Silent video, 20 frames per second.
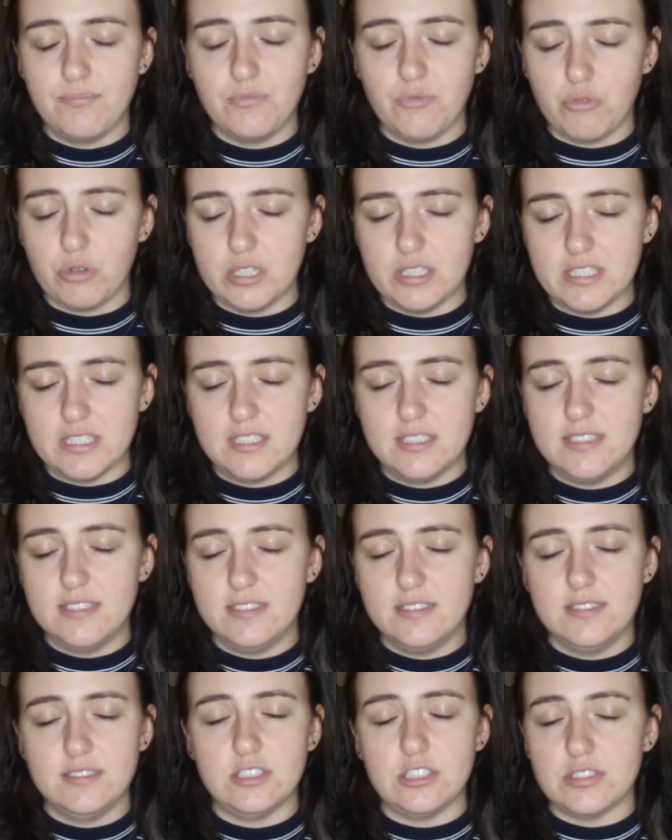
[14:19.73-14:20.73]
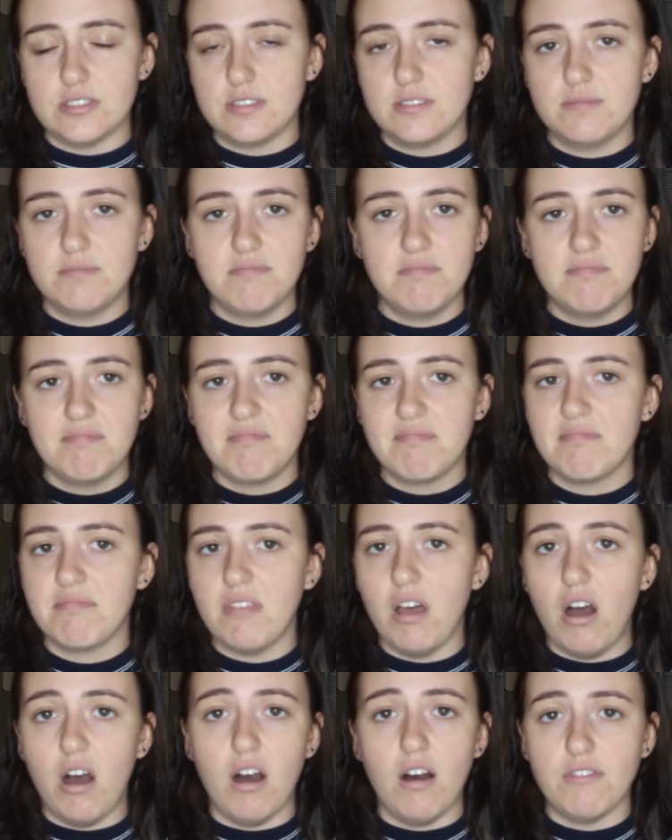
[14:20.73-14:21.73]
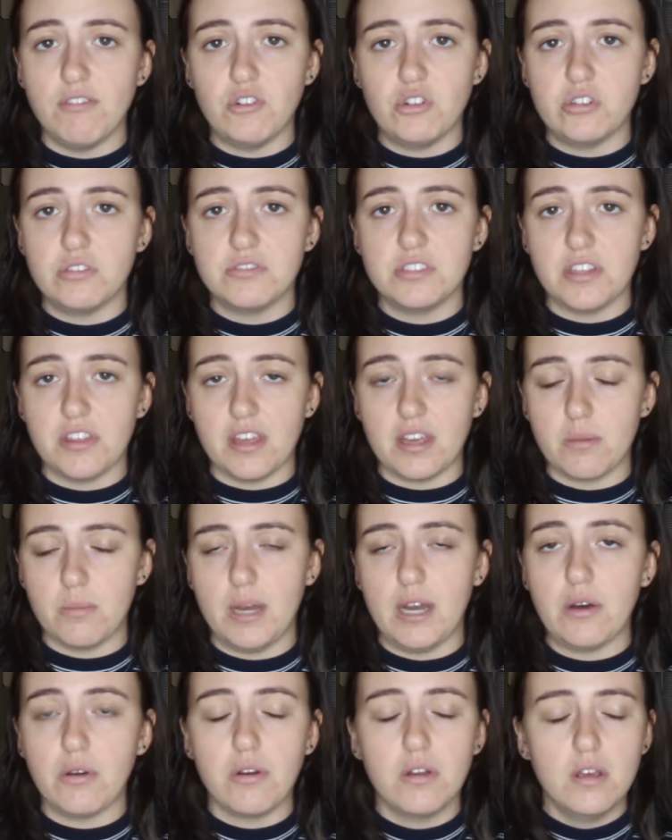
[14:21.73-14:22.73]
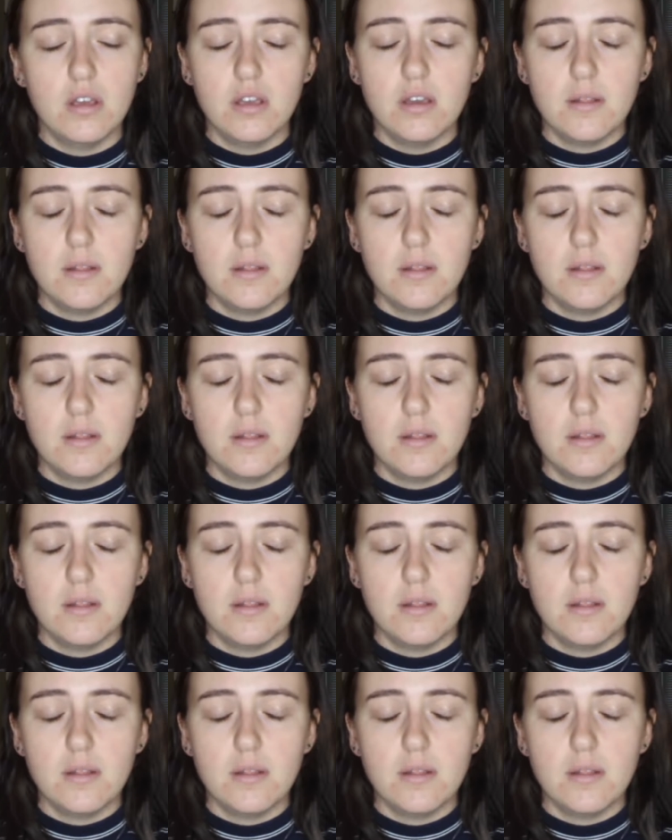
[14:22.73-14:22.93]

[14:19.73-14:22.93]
Really just awful to think about.